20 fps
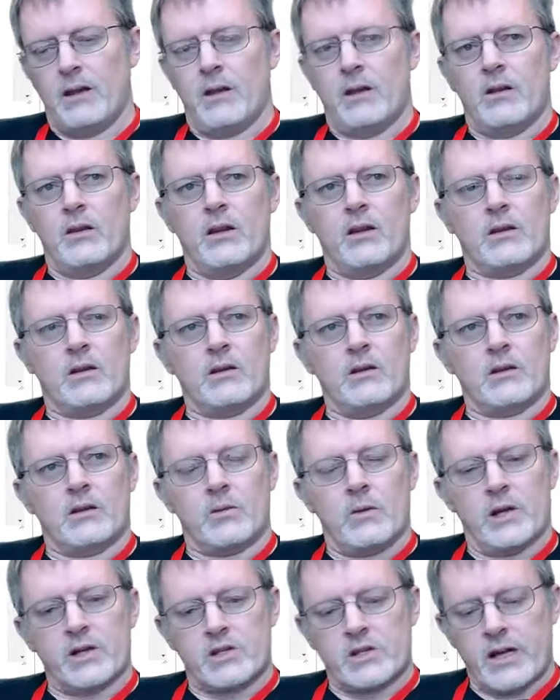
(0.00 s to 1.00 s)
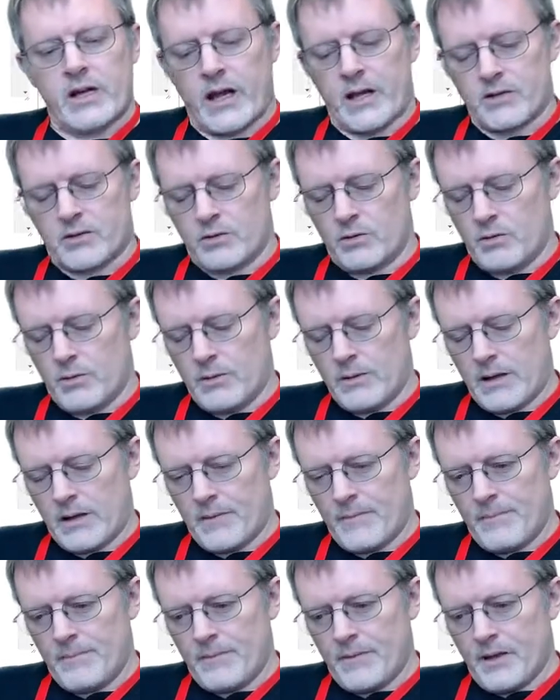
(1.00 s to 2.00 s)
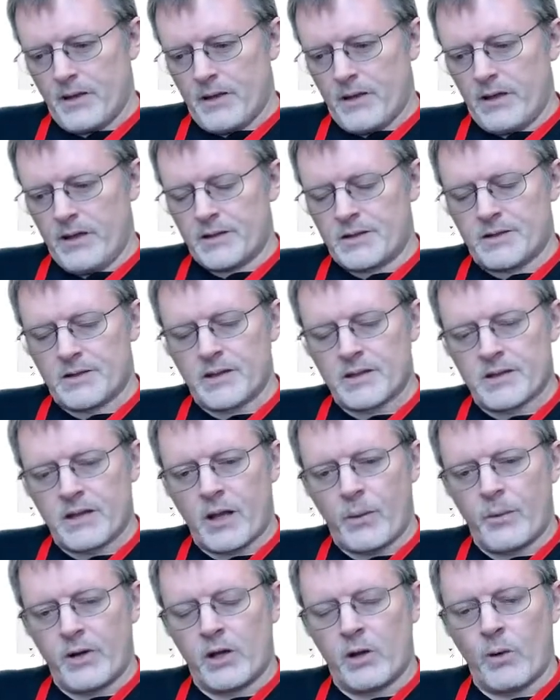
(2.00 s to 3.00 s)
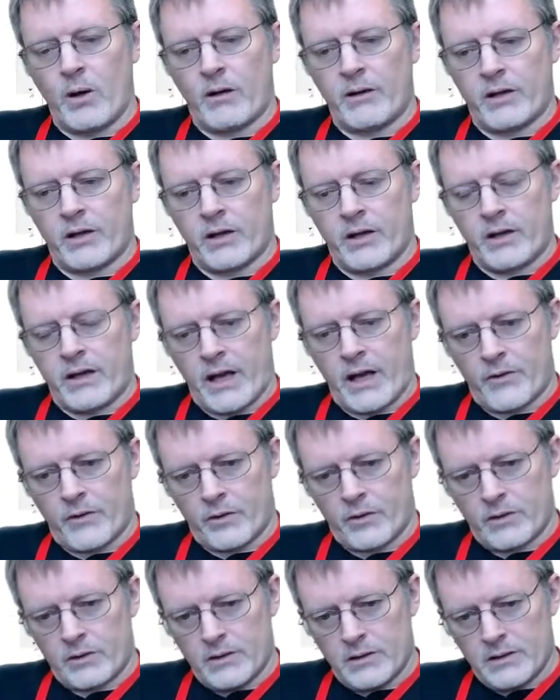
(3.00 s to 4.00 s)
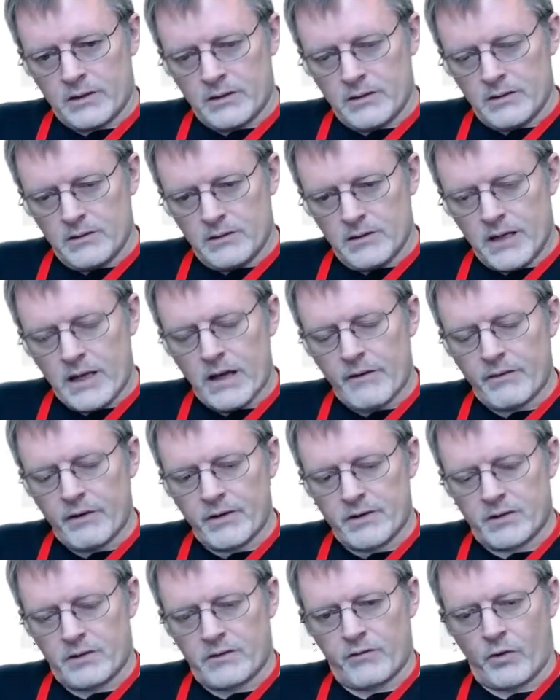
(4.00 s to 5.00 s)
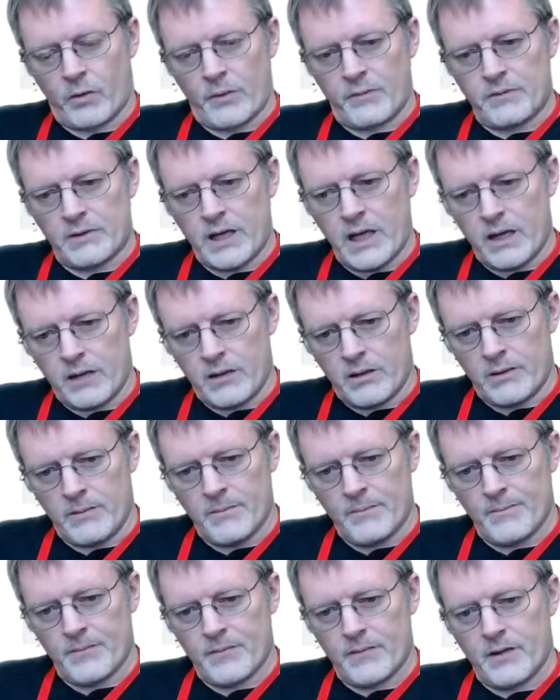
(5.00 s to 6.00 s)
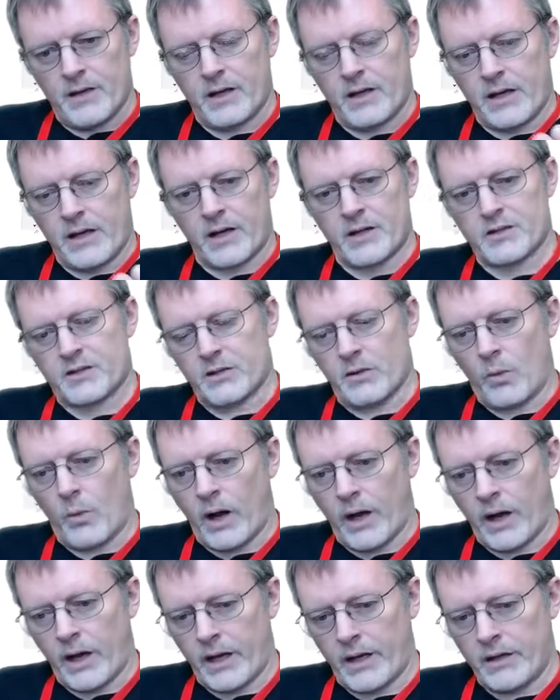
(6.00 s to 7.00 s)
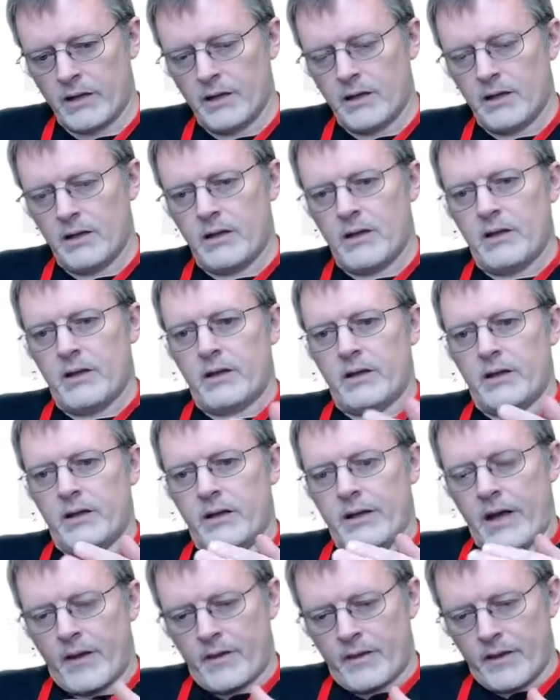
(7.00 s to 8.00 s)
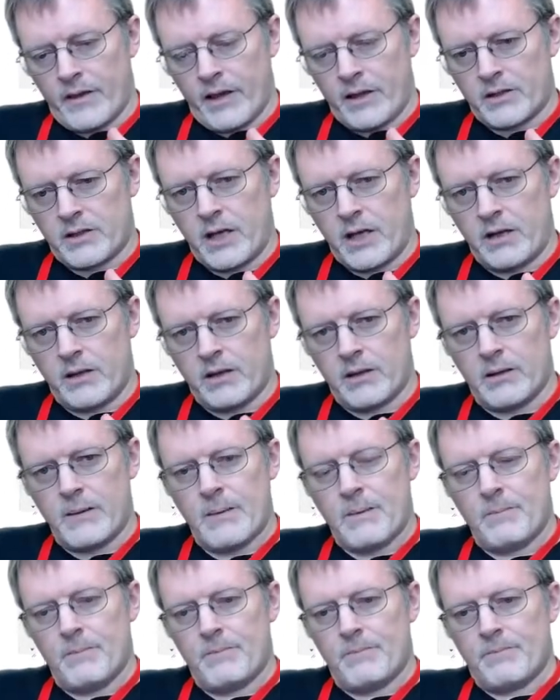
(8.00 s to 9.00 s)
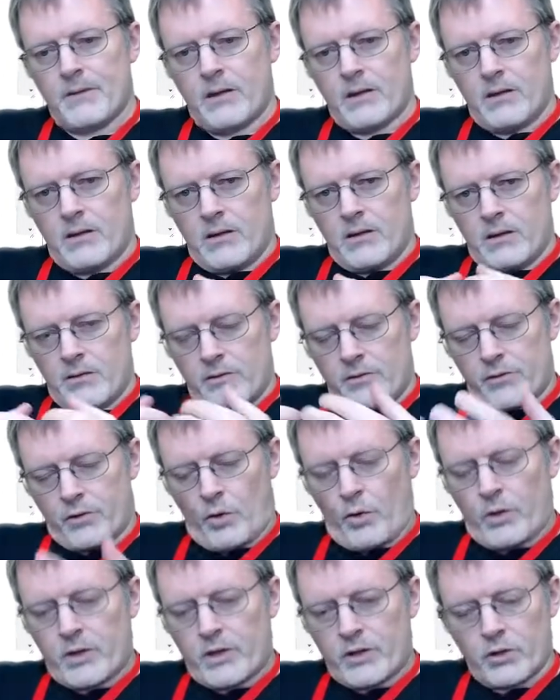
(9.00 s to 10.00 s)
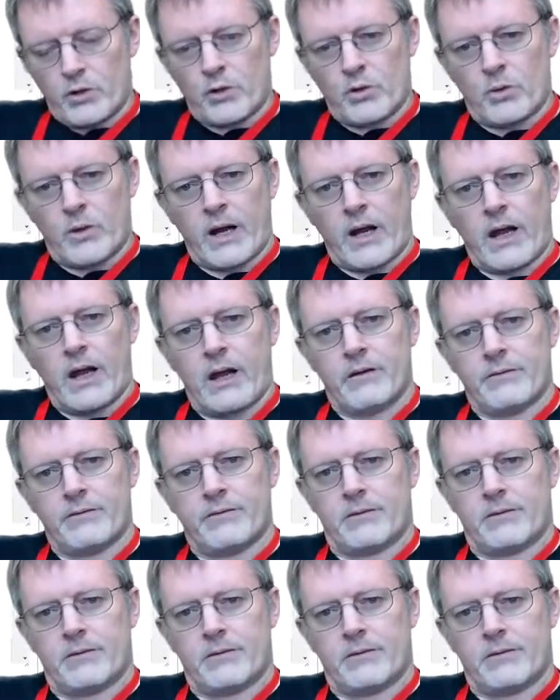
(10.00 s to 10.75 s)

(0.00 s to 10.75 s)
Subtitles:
The question has to insist that we go out and gather evidence in the form of data, an X and a Y, gather that data, throw it into a graph,